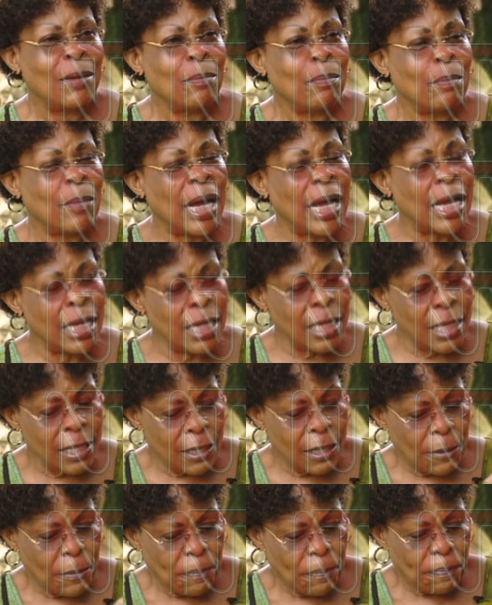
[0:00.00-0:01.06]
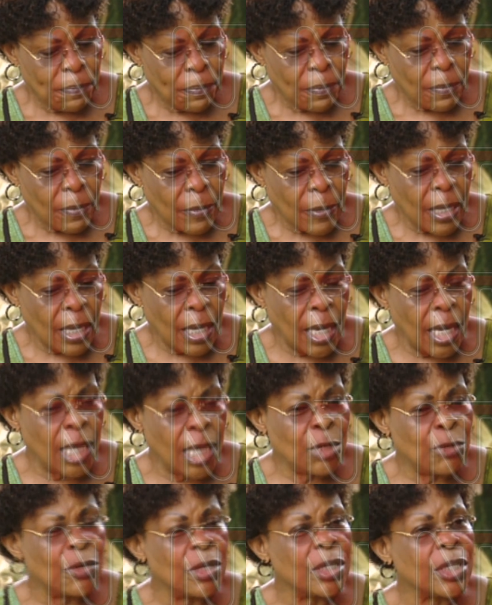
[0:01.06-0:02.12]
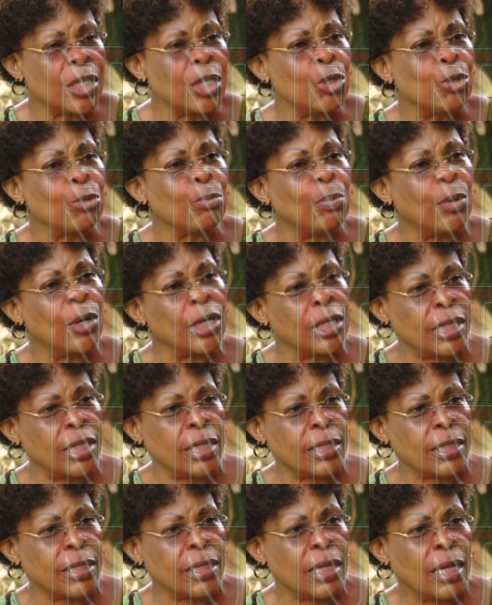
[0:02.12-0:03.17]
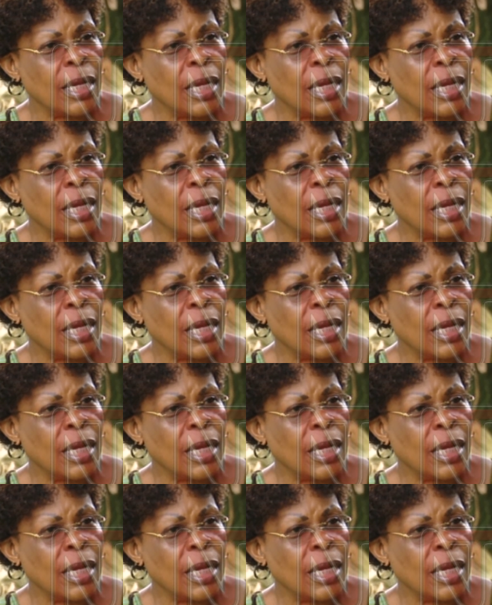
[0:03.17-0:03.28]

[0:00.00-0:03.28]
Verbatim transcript: My entrance into politics